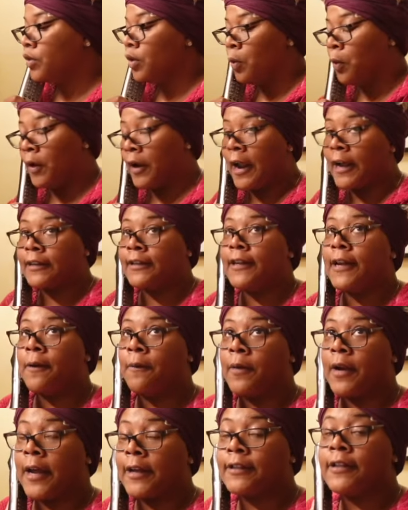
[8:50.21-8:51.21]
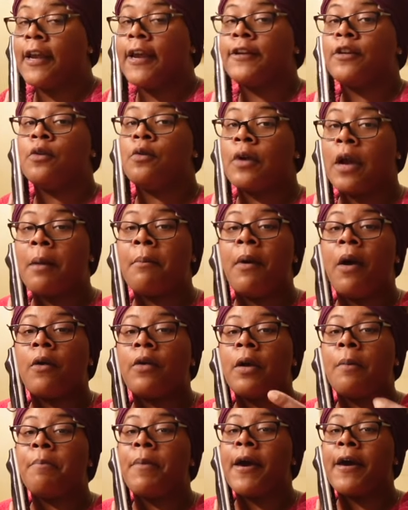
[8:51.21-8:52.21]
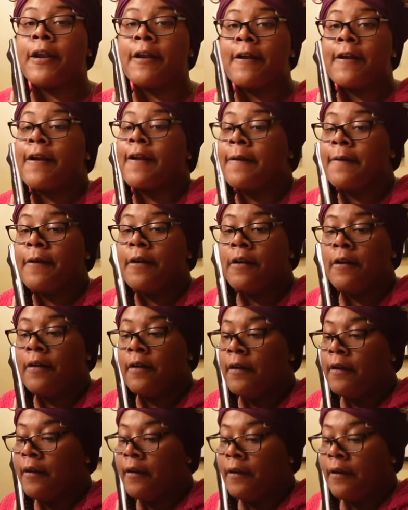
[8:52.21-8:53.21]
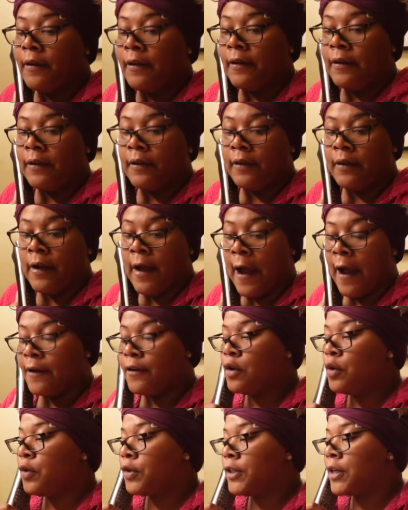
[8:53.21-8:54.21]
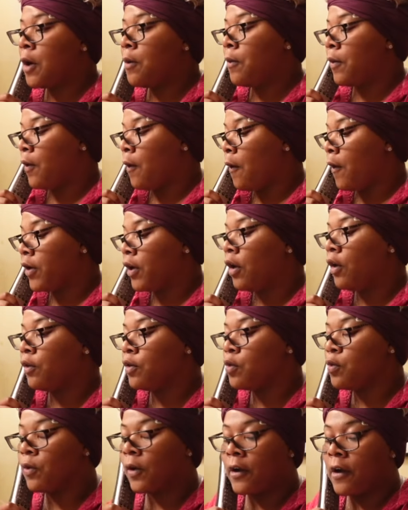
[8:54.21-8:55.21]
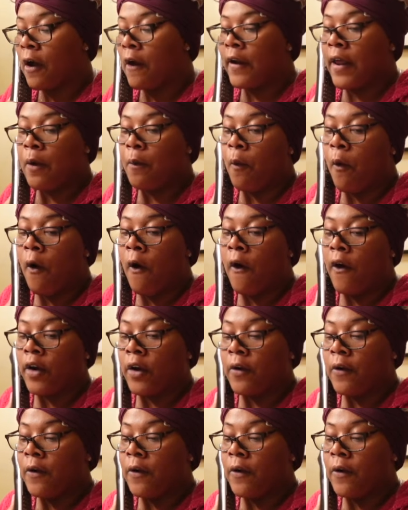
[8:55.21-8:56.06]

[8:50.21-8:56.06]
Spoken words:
What I said to, come on up out of here. I knew something was going on. You run all that water.